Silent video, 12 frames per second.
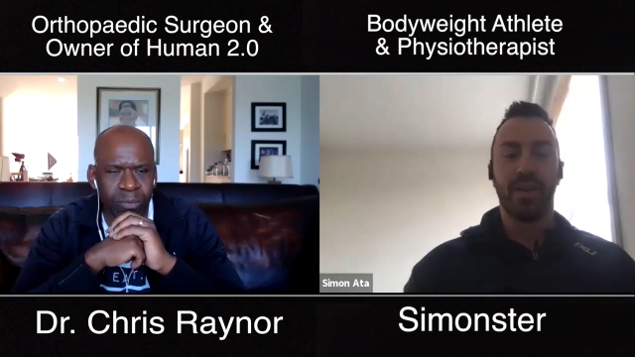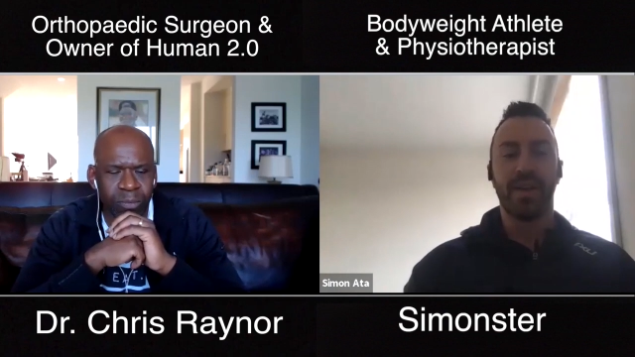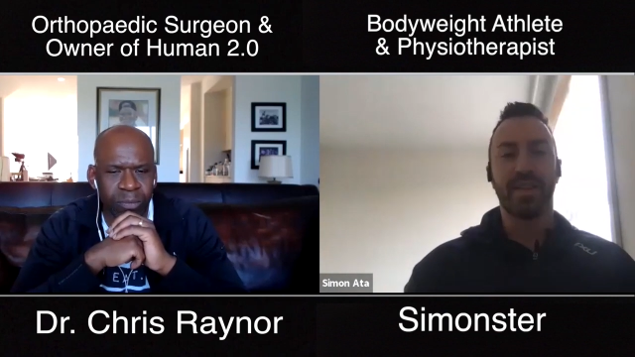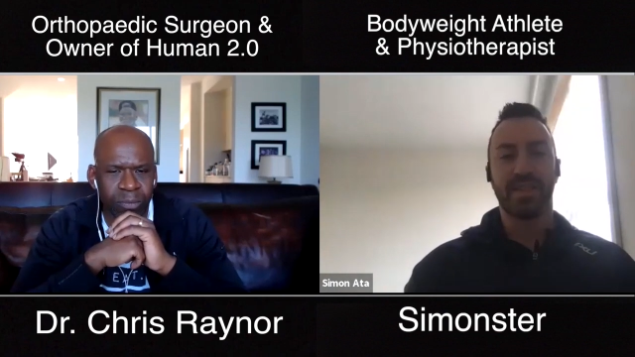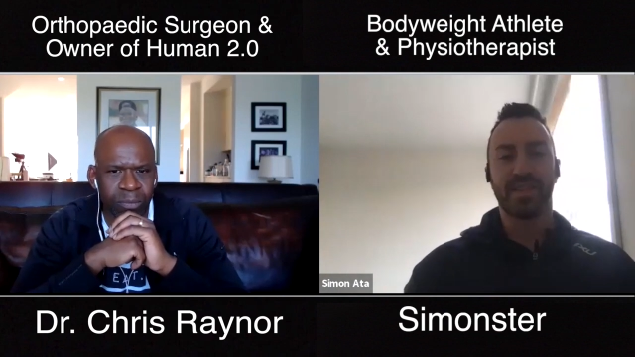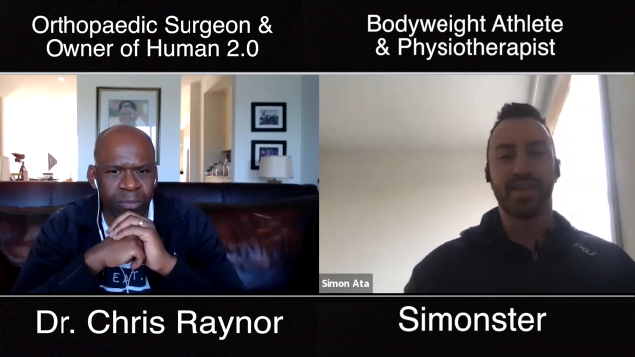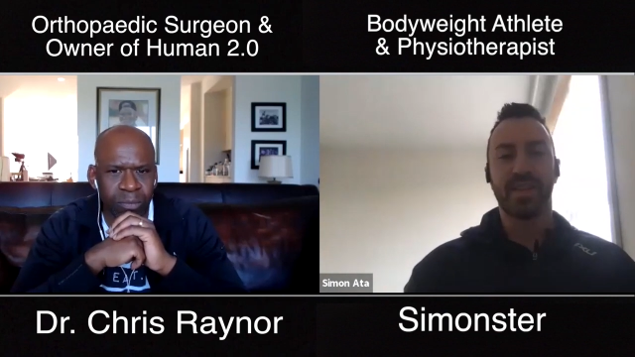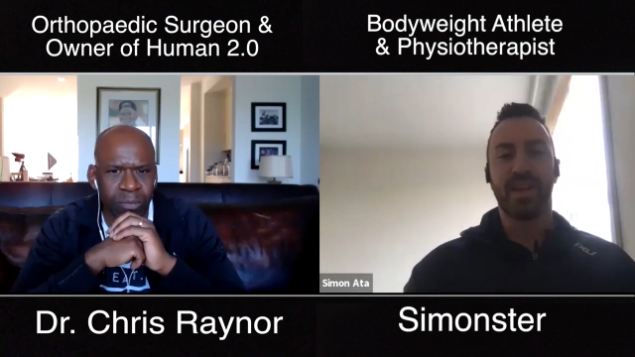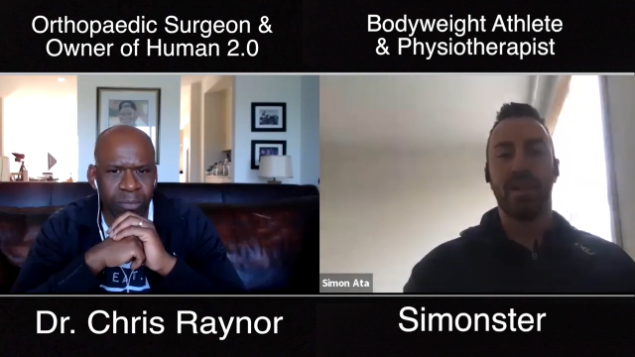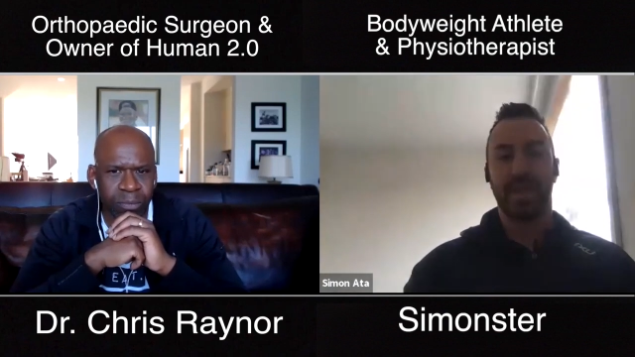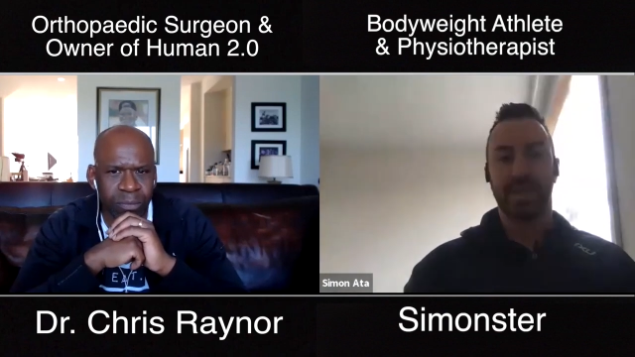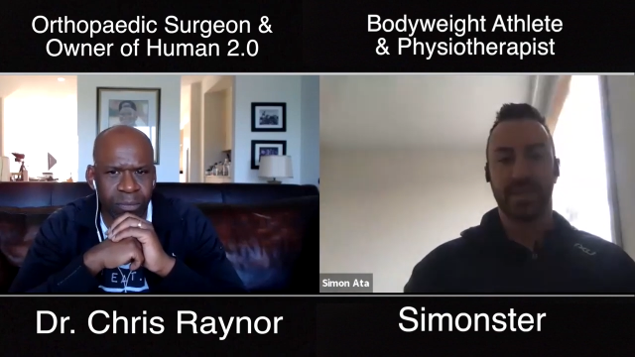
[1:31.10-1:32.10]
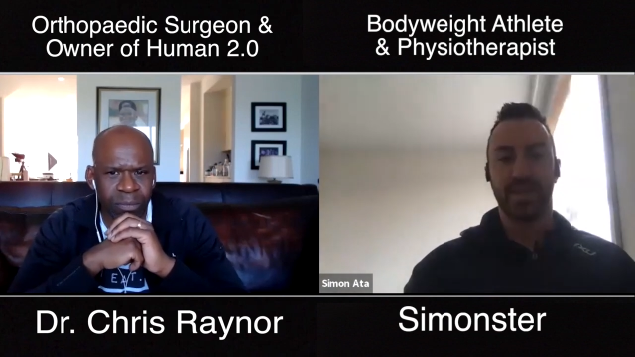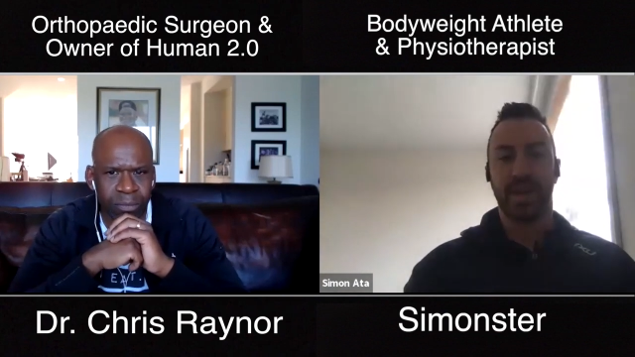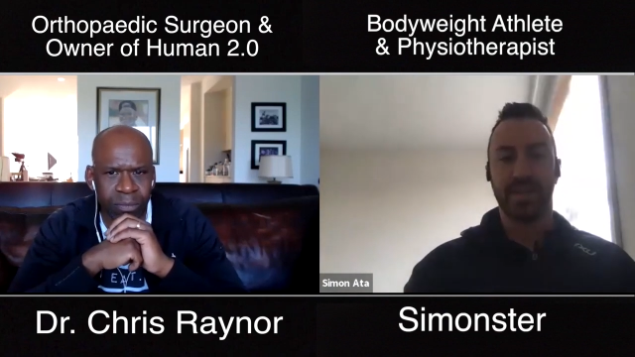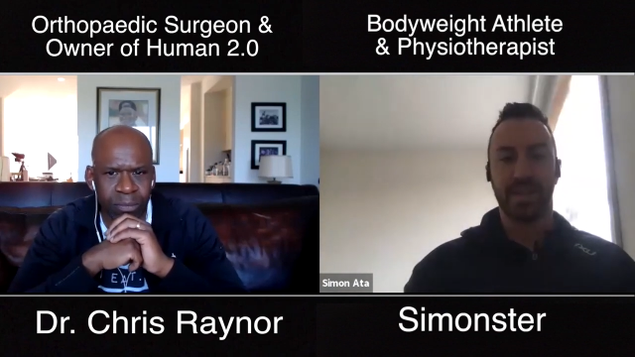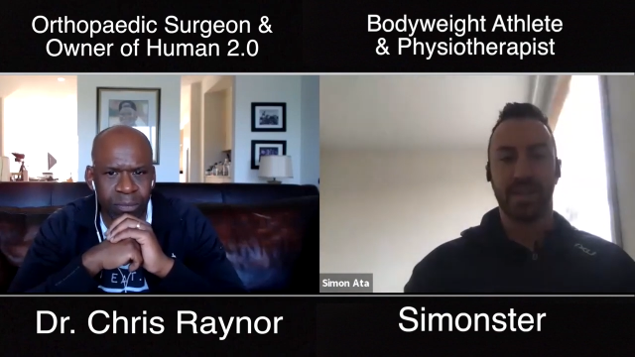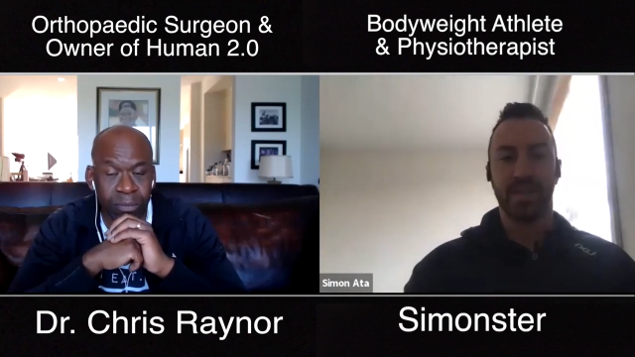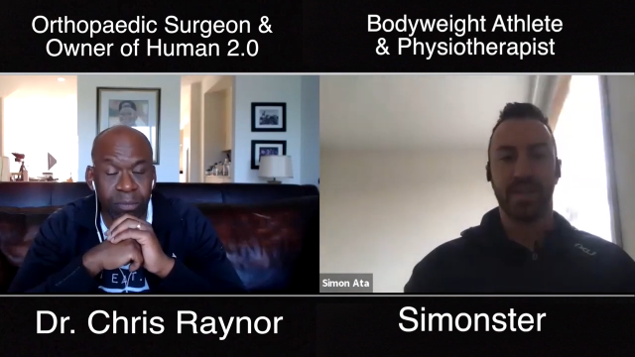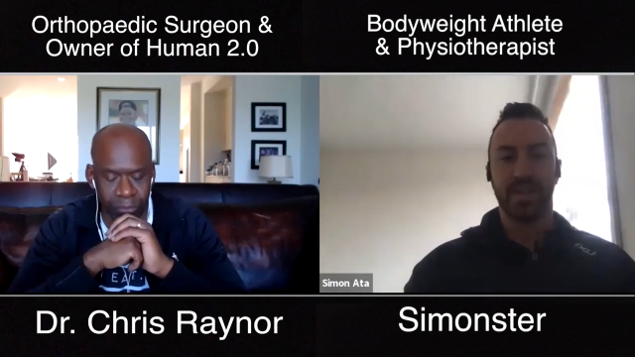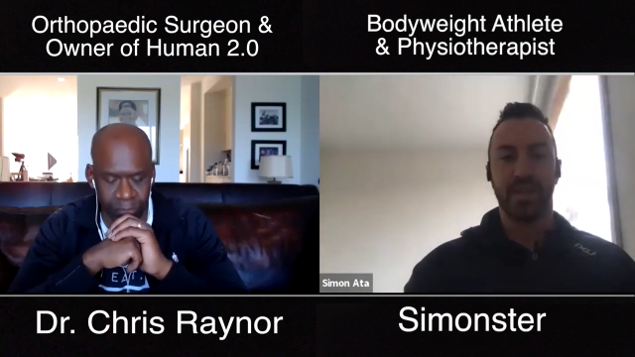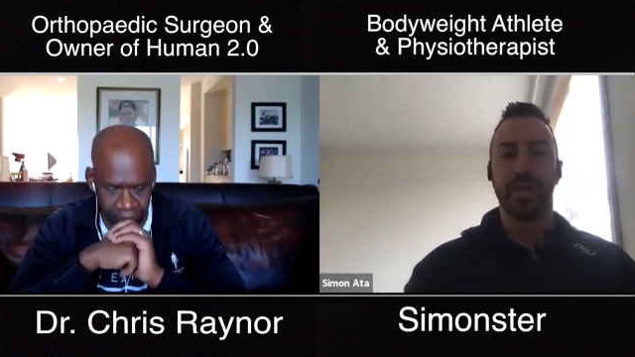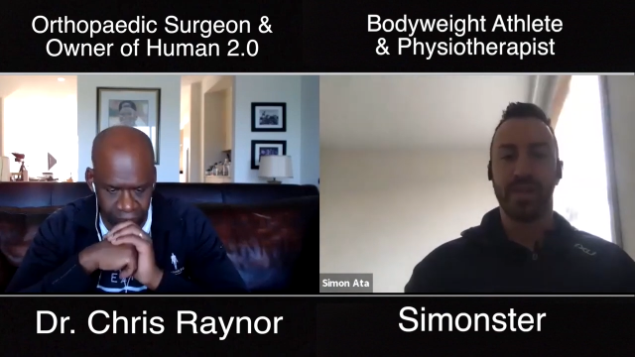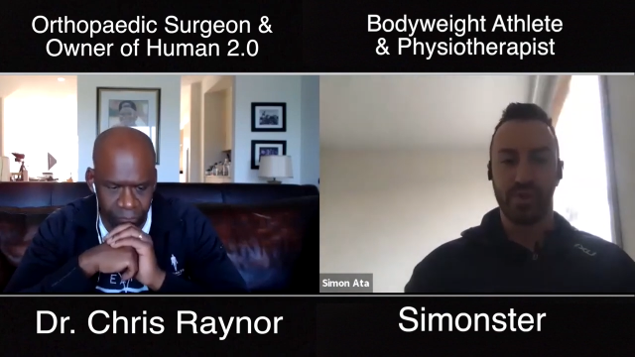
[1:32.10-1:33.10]
Speaker 1: another style of exercise that
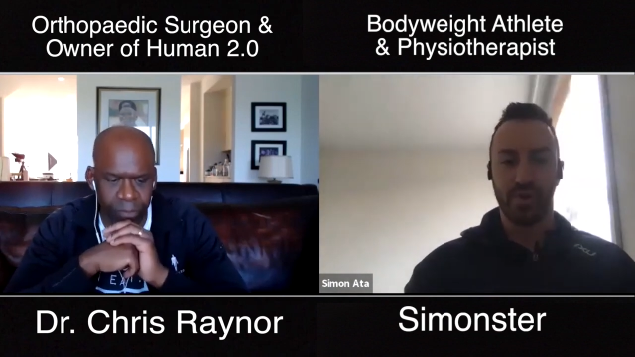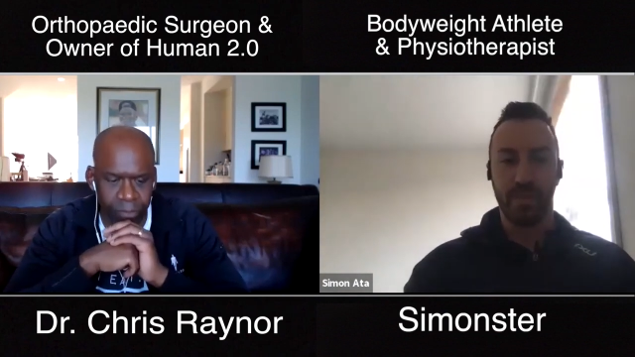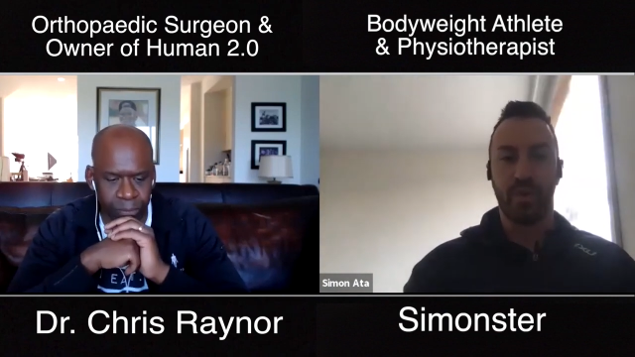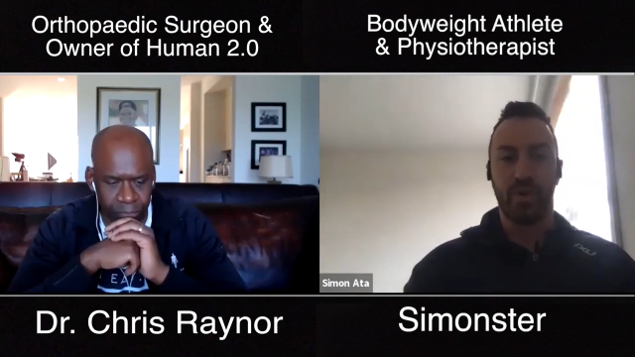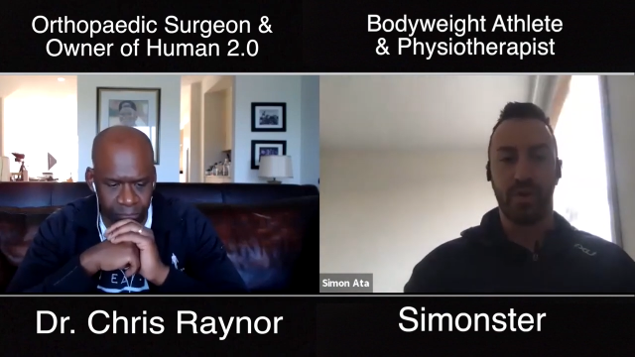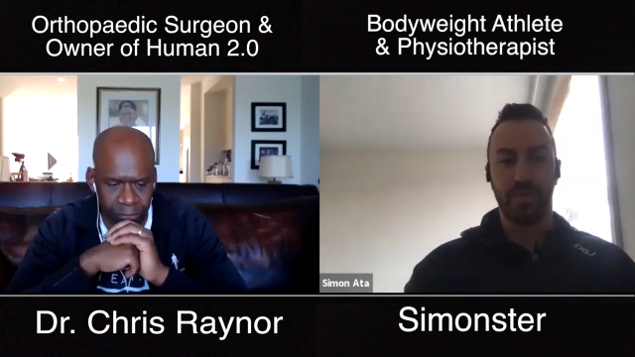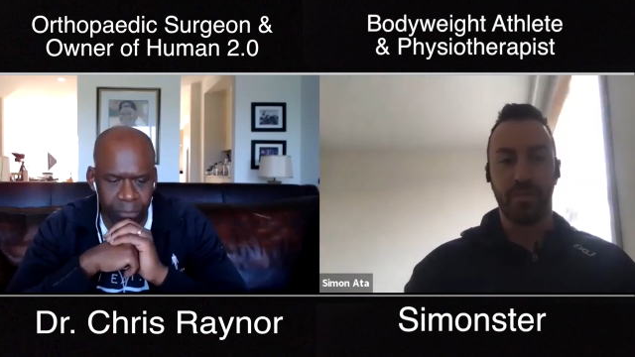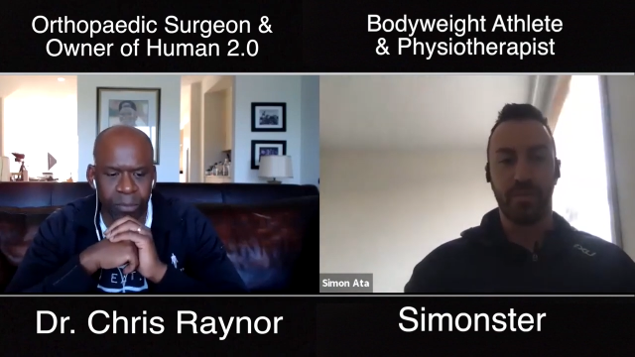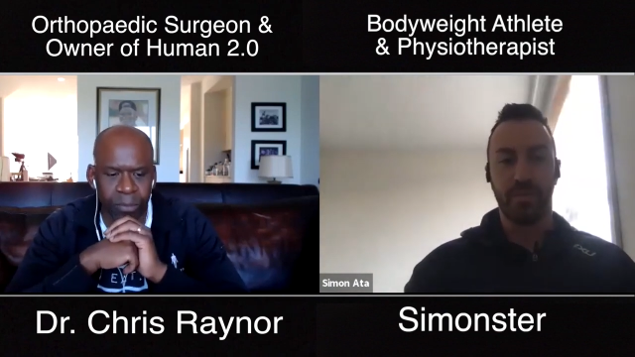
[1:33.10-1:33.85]
you would enjoy more.